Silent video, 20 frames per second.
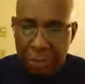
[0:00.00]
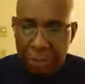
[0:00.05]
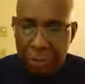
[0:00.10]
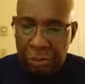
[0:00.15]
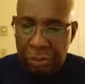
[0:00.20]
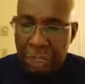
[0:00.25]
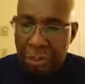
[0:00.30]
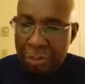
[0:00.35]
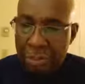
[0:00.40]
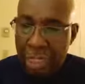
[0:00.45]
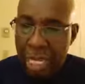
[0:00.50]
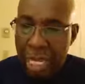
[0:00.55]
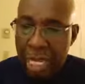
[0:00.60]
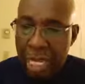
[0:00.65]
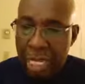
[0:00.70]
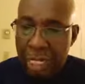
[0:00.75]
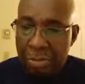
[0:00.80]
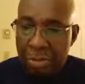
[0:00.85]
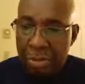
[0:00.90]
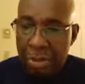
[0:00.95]
So
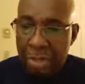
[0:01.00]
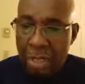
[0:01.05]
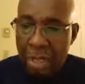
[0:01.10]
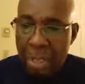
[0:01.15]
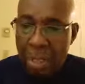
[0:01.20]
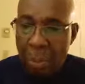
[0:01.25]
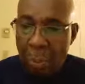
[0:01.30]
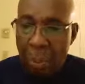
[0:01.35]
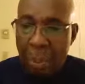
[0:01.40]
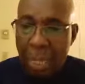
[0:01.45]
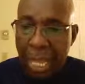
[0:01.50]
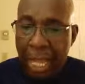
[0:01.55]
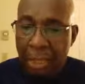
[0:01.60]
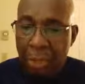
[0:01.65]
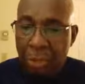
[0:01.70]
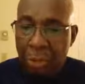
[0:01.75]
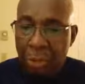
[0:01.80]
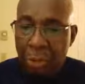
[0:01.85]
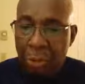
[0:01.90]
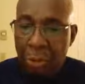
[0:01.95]
sometimes what
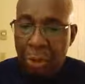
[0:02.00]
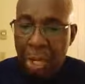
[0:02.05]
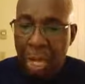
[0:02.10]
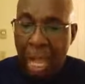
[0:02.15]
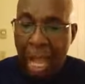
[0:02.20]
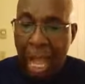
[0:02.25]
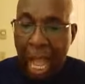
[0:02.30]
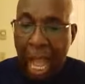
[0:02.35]
I do,